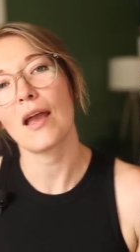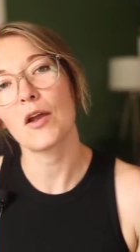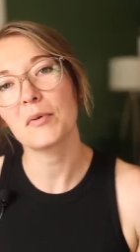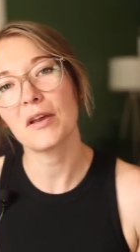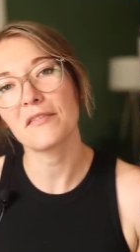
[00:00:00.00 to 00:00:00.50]
I
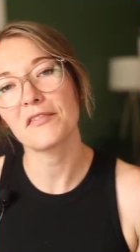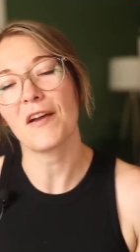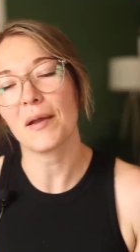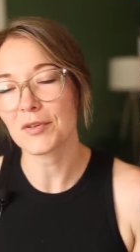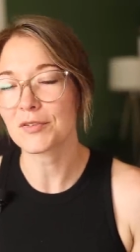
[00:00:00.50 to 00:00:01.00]
hope you have a
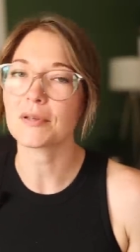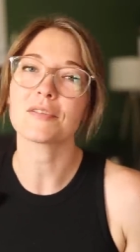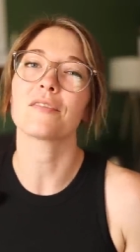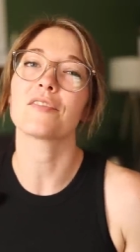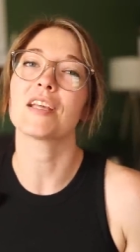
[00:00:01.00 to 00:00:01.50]
fabulous
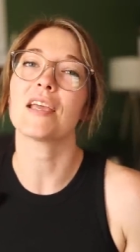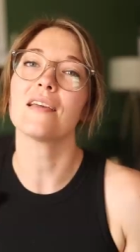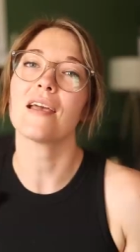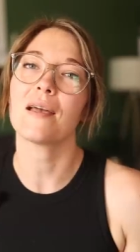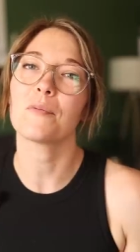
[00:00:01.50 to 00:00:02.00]
rest of your
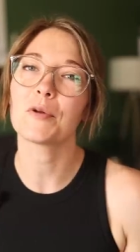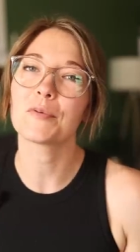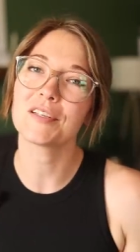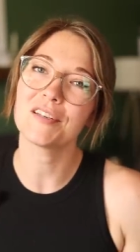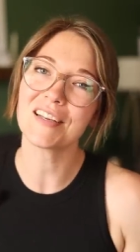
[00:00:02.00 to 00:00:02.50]
day, and we
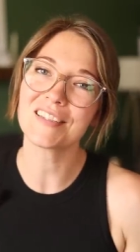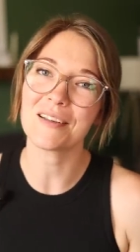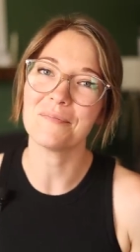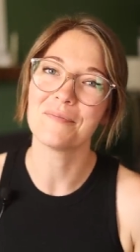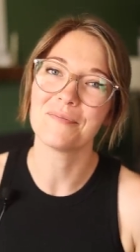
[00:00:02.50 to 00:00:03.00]
will see you next
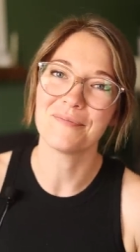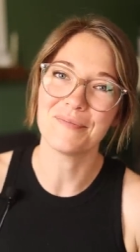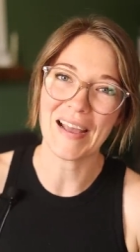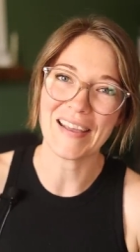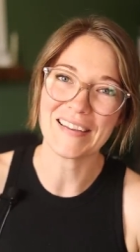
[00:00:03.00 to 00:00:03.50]
time.
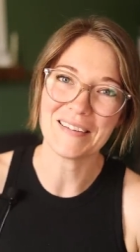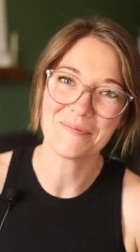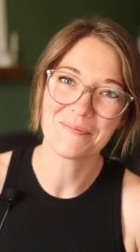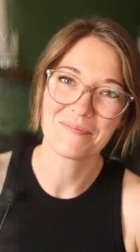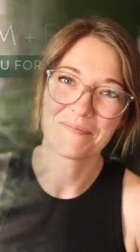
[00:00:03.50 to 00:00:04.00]

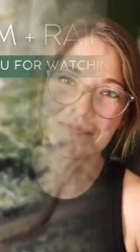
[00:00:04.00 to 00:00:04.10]
Bye.